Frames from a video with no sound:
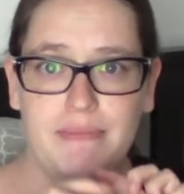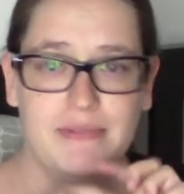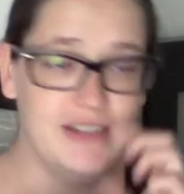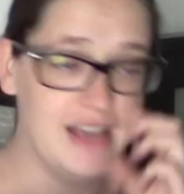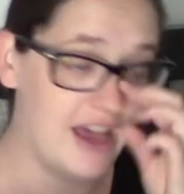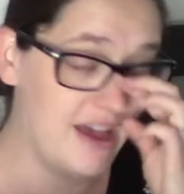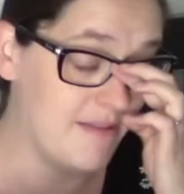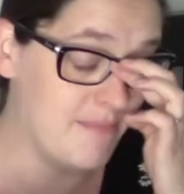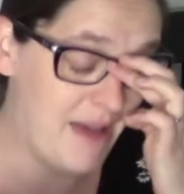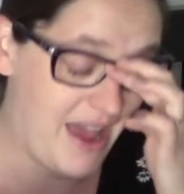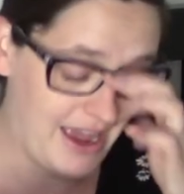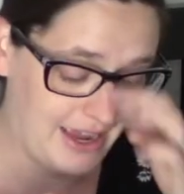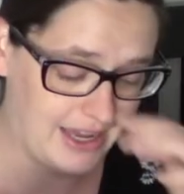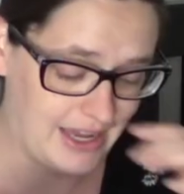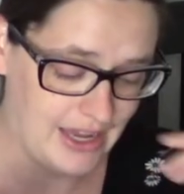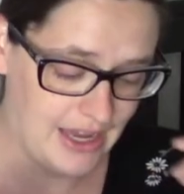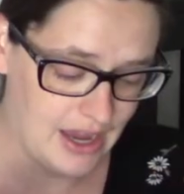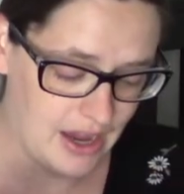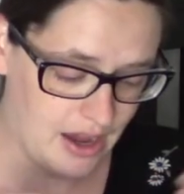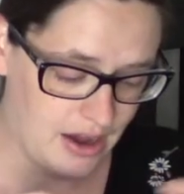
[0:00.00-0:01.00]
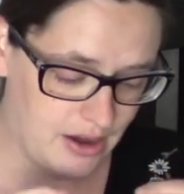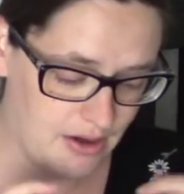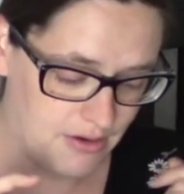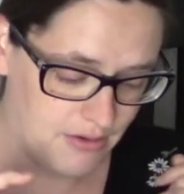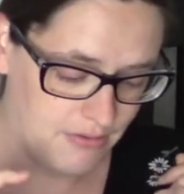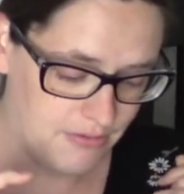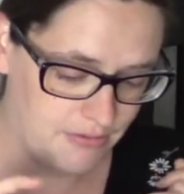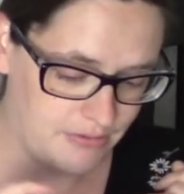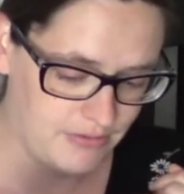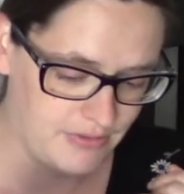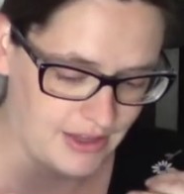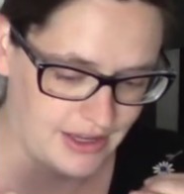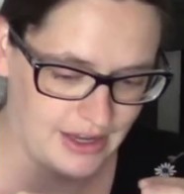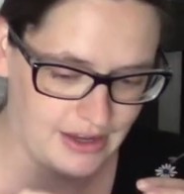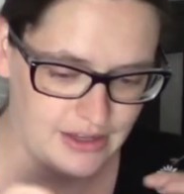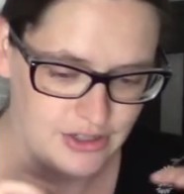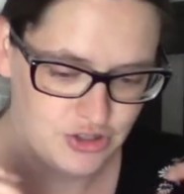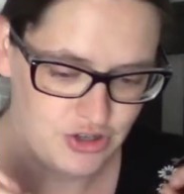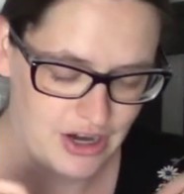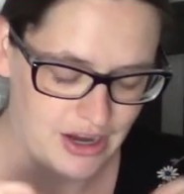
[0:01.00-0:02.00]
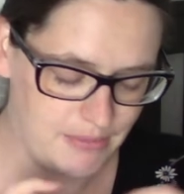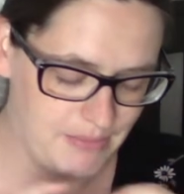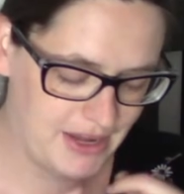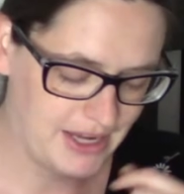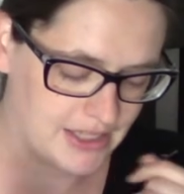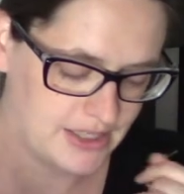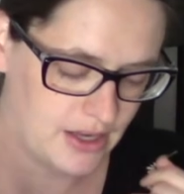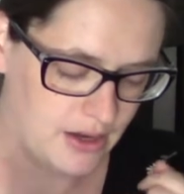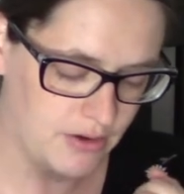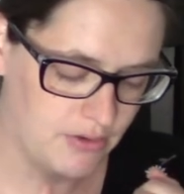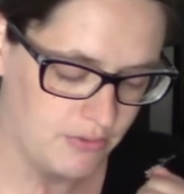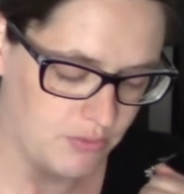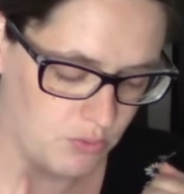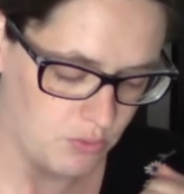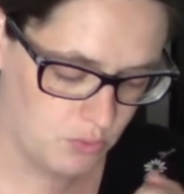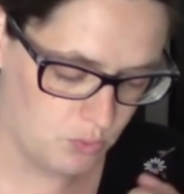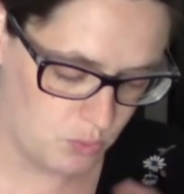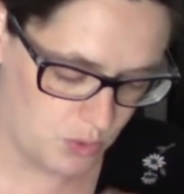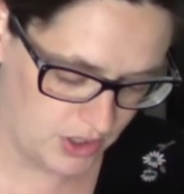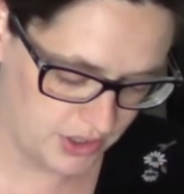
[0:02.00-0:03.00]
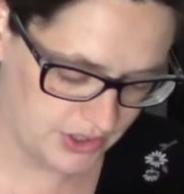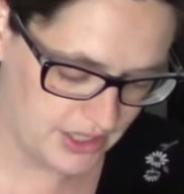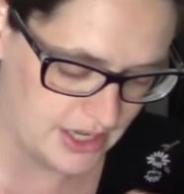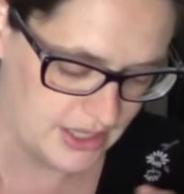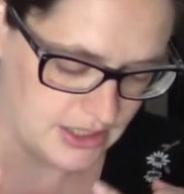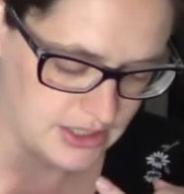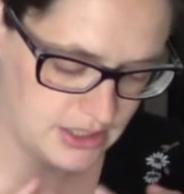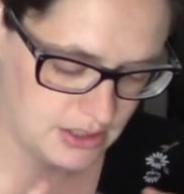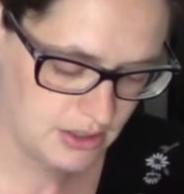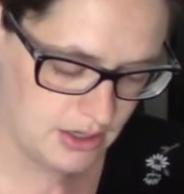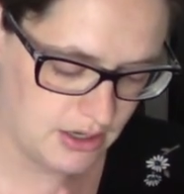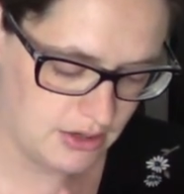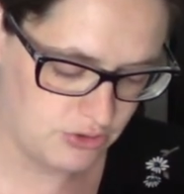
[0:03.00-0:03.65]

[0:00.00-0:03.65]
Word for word: a baggie of like a trail mix of walnuts,